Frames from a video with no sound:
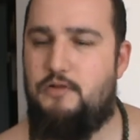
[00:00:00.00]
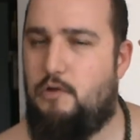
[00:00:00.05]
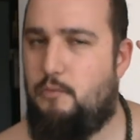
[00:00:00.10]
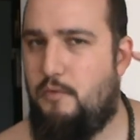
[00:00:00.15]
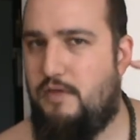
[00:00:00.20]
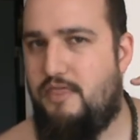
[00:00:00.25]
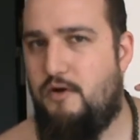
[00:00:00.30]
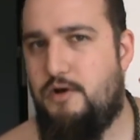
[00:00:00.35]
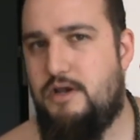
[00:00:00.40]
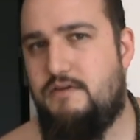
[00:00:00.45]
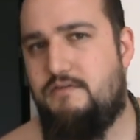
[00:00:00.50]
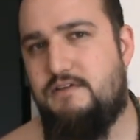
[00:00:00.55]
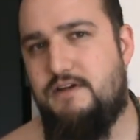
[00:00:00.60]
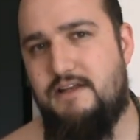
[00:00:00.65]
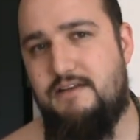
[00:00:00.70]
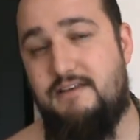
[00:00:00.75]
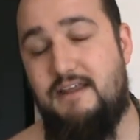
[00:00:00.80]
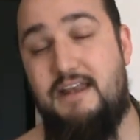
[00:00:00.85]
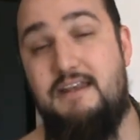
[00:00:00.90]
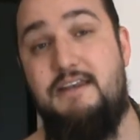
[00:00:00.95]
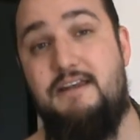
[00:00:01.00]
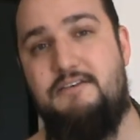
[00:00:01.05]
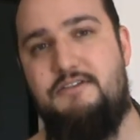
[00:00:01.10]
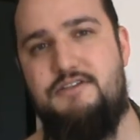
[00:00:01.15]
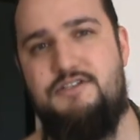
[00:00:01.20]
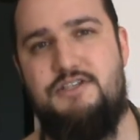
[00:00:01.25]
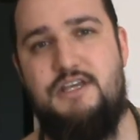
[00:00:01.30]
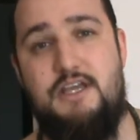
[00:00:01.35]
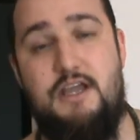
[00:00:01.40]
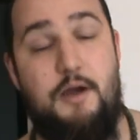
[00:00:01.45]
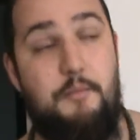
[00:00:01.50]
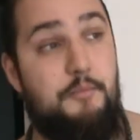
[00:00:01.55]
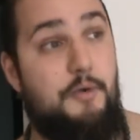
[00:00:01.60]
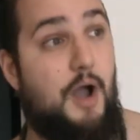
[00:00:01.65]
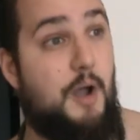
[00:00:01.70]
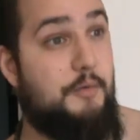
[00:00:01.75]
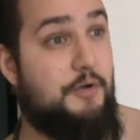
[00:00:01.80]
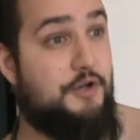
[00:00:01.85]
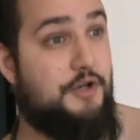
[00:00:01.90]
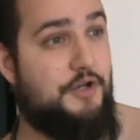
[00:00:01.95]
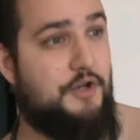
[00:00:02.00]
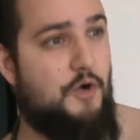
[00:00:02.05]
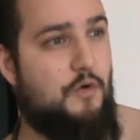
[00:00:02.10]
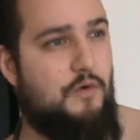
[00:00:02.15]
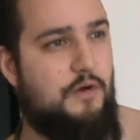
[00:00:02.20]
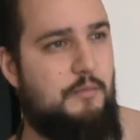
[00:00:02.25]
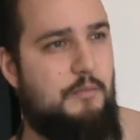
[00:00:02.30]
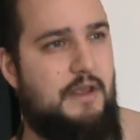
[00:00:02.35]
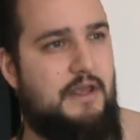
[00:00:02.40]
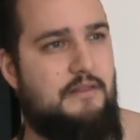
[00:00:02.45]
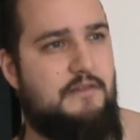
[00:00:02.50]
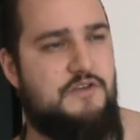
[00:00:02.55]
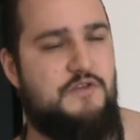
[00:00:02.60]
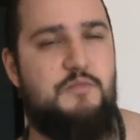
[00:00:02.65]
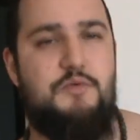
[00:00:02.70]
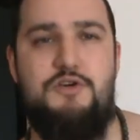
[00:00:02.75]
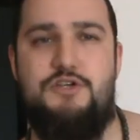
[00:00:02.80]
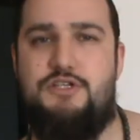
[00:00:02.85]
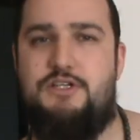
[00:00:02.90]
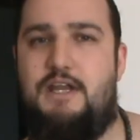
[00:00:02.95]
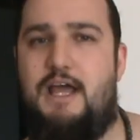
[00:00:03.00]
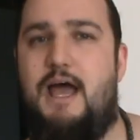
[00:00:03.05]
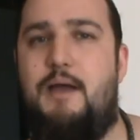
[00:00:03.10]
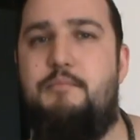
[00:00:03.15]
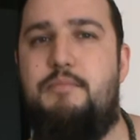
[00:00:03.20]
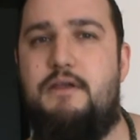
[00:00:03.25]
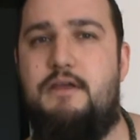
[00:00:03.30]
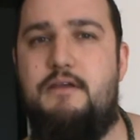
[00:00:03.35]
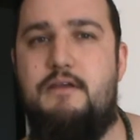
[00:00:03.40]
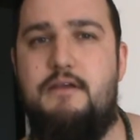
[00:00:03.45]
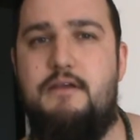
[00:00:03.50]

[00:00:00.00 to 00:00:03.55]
without even intending to say, I'm going to go and make this person happy,